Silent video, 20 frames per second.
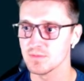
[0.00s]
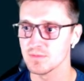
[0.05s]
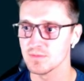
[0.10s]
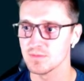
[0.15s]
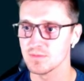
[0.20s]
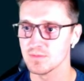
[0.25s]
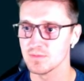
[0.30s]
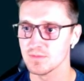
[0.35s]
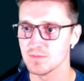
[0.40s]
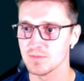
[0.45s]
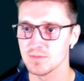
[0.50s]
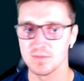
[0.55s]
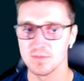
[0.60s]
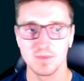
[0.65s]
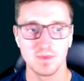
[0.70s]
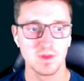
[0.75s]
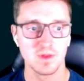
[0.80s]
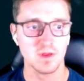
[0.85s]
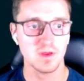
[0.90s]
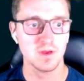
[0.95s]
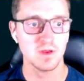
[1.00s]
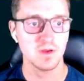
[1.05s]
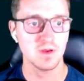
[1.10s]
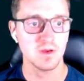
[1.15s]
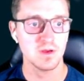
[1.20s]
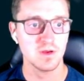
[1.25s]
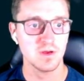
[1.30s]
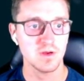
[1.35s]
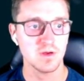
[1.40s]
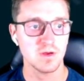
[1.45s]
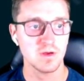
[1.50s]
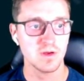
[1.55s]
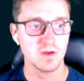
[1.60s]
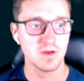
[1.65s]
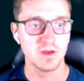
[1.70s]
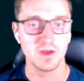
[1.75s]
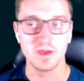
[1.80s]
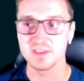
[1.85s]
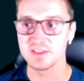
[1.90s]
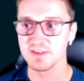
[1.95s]
even on the Dex Nav, I
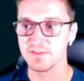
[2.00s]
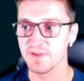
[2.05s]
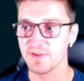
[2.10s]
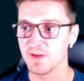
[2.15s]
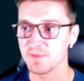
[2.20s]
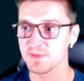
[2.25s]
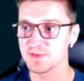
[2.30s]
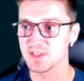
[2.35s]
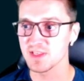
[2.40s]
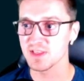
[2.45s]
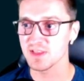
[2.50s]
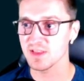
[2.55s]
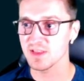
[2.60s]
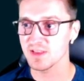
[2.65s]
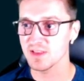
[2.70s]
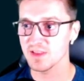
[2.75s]
entered the Petalburg